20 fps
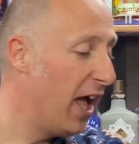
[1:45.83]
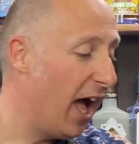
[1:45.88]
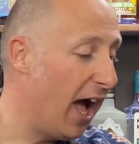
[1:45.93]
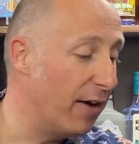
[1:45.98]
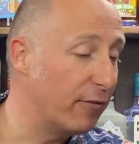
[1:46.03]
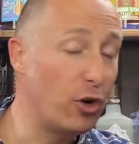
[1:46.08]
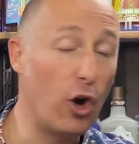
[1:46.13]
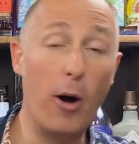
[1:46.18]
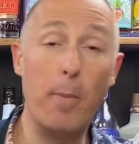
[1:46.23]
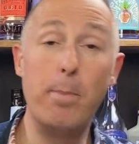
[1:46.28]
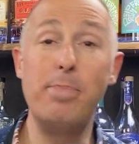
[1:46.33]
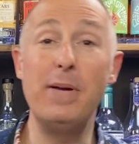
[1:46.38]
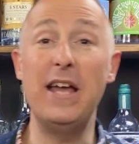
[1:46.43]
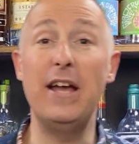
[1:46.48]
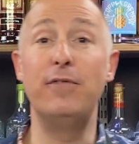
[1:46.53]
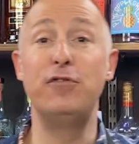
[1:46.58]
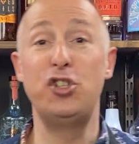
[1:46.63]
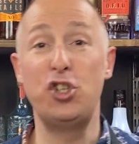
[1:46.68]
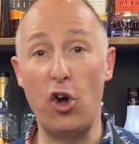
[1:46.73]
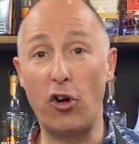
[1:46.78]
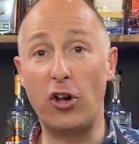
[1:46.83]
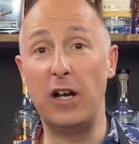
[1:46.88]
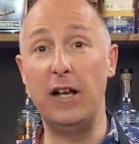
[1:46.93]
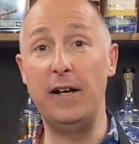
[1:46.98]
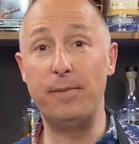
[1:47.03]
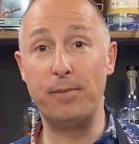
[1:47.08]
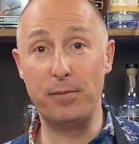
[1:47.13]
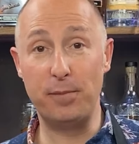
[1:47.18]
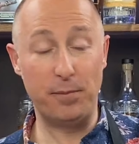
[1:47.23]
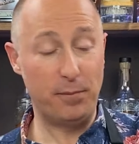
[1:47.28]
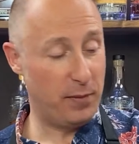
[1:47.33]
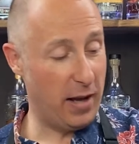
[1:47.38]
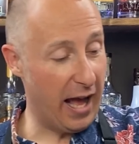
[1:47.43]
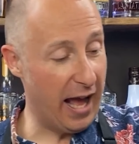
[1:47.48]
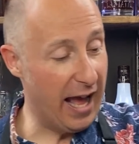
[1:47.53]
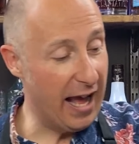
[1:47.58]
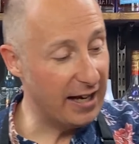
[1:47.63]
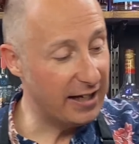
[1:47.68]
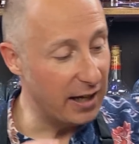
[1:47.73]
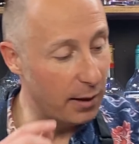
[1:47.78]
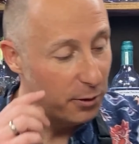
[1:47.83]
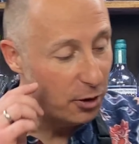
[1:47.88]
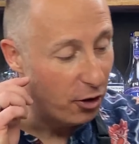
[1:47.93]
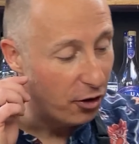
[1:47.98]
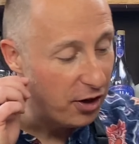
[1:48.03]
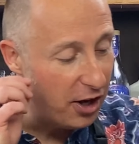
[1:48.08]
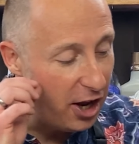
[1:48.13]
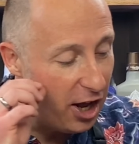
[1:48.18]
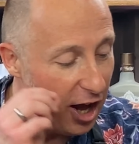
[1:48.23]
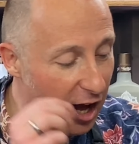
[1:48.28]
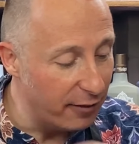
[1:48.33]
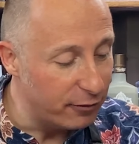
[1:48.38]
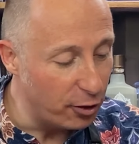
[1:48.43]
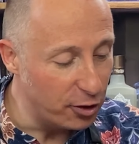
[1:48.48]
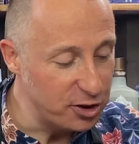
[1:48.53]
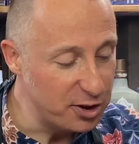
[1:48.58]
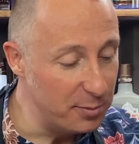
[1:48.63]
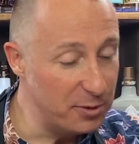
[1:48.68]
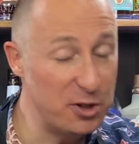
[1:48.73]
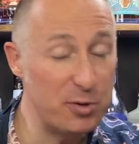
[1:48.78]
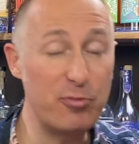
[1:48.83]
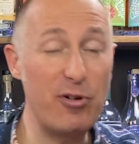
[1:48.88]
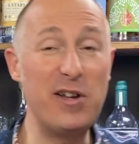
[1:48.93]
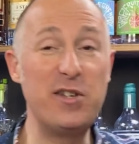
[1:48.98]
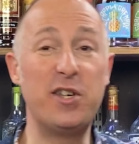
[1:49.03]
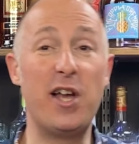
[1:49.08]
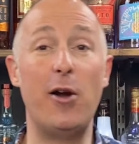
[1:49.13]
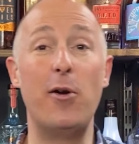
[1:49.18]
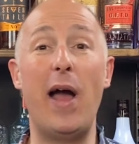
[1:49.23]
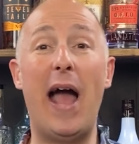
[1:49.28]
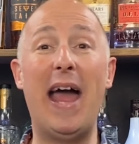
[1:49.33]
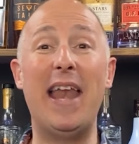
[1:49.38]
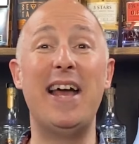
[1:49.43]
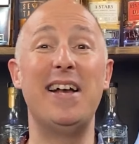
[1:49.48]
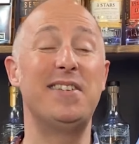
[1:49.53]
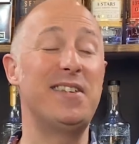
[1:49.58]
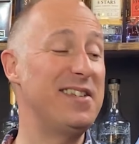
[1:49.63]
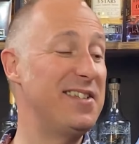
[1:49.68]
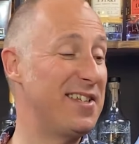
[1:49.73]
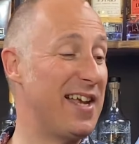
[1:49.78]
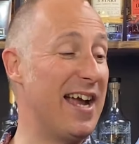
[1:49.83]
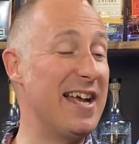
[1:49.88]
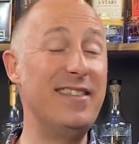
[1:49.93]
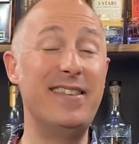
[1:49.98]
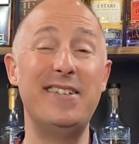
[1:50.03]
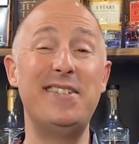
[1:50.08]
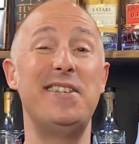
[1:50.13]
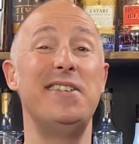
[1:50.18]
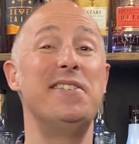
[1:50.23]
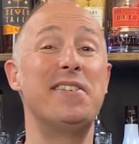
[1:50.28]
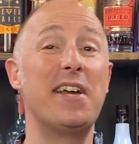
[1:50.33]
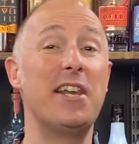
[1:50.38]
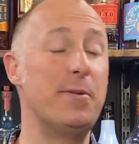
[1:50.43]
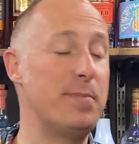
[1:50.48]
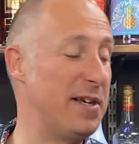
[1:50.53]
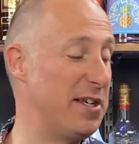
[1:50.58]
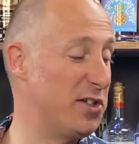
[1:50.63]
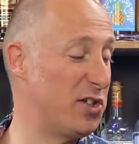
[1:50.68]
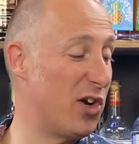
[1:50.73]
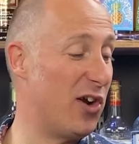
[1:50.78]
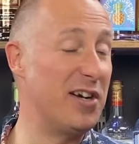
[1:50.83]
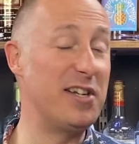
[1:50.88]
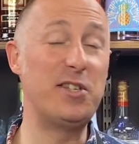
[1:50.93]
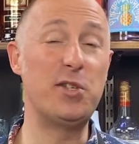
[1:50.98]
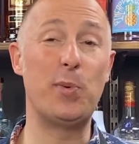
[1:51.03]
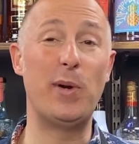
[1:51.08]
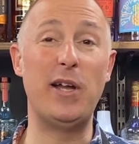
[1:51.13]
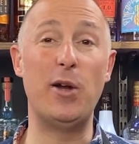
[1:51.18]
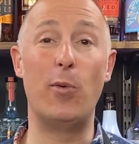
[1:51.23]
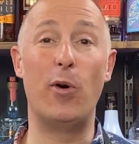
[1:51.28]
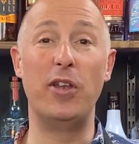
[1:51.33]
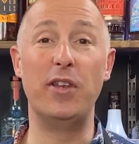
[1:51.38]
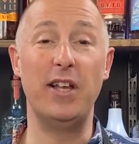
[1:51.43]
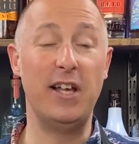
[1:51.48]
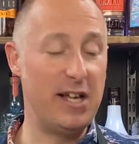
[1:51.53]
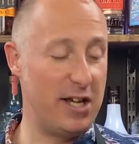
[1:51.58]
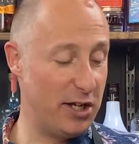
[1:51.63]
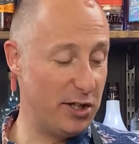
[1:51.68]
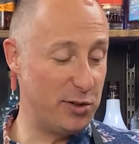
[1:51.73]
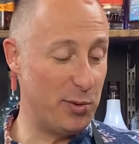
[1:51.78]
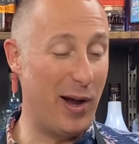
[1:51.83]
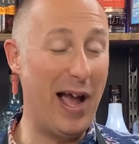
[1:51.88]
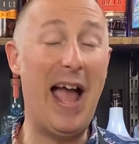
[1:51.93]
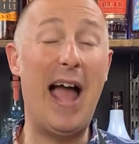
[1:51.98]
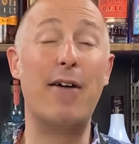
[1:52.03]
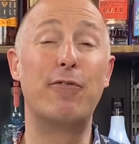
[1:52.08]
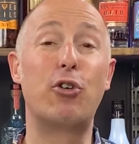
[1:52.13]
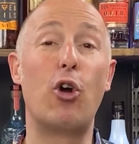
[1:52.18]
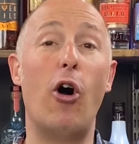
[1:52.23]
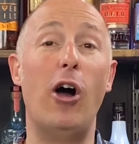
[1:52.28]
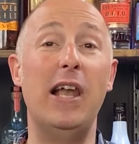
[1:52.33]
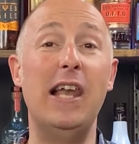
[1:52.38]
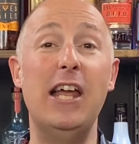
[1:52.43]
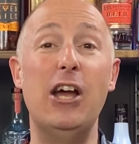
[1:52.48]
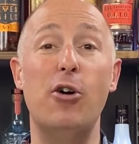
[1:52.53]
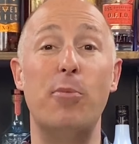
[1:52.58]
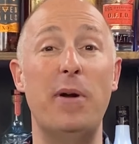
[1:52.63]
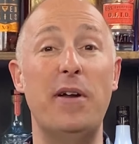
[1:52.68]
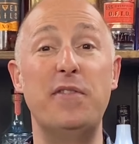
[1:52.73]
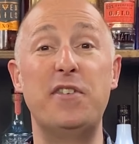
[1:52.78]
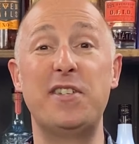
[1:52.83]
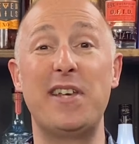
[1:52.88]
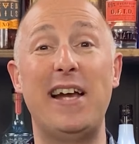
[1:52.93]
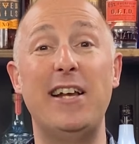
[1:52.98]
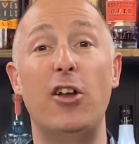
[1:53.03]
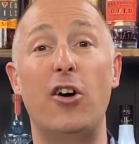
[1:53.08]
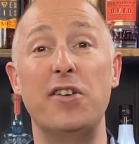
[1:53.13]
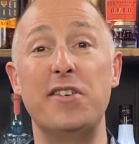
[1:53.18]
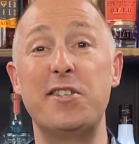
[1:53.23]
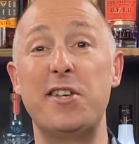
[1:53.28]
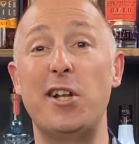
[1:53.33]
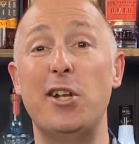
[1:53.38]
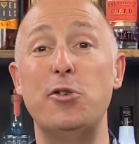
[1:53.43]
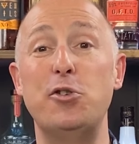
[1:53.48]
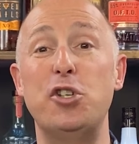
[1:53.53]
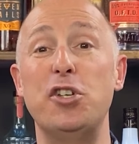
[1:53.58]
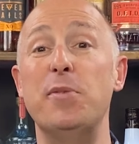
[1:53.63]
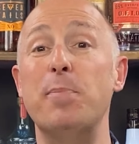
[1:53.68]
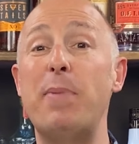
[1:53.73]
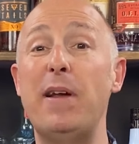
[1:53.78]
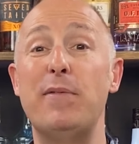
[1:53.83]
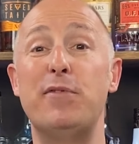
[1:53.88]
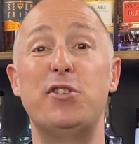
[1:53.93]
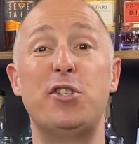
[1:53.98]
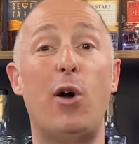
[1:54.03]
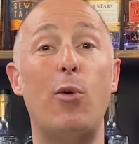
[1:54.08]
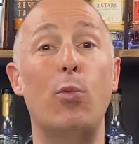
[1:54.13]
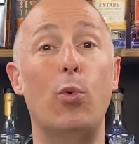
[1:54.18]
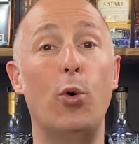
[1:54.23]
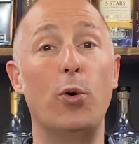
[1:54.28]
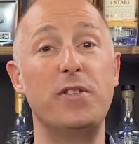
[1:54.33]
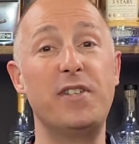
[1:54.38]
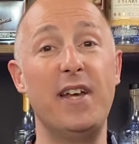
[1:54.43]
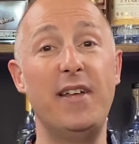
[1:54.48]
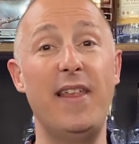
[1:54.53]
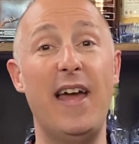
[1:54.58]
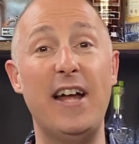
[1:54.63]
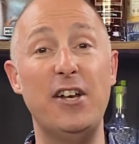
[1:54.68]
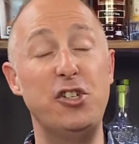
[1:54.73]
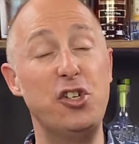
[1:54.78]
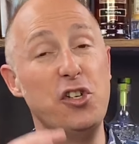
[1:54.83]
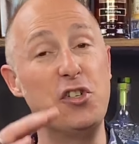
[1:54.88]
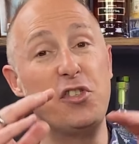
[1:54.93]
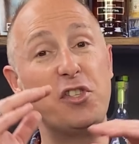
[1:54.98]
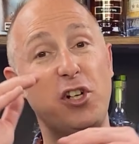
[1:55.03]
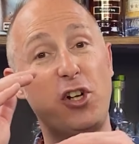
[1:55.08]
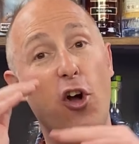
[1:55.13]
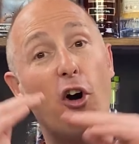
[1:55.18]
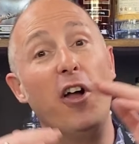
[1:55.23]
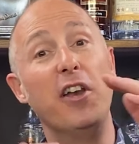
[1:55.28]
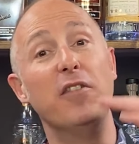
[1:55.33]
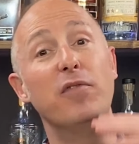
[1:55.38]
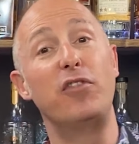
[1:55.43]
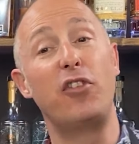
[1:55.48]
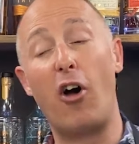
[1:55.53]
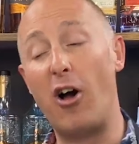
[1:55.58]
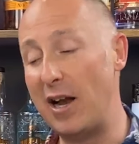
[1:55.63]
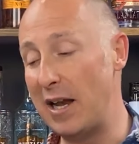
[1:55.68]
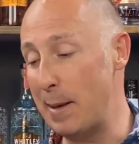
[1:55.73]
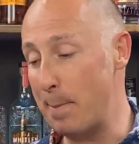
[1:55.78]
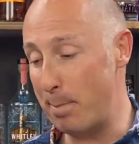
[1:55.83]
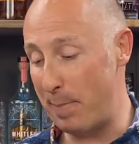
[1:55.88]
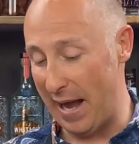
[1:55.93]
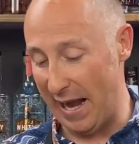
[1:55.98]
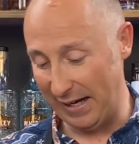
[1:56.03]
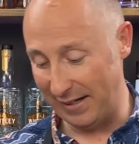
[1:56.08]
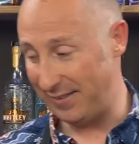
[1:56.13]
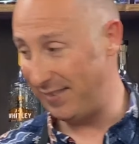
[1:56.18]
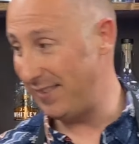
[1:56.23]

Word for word: I've got a bit of chocolate going on. I've got some espresso, and as I say, this is going to be a slightly sweeter one. So I have got a little bit of saline solution, a bit of salt water there, just to kind of dial it back